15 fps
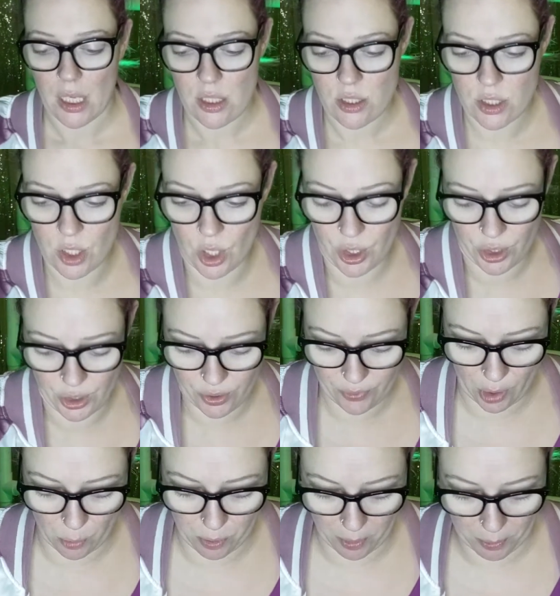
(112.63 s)
So
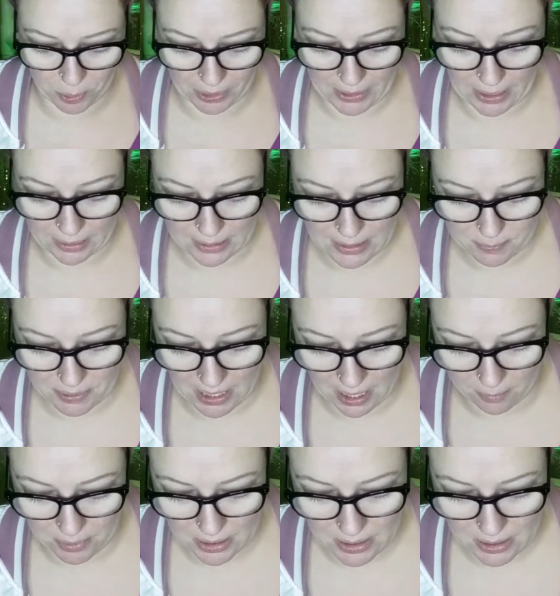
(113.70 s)
I'll probably cut this bit out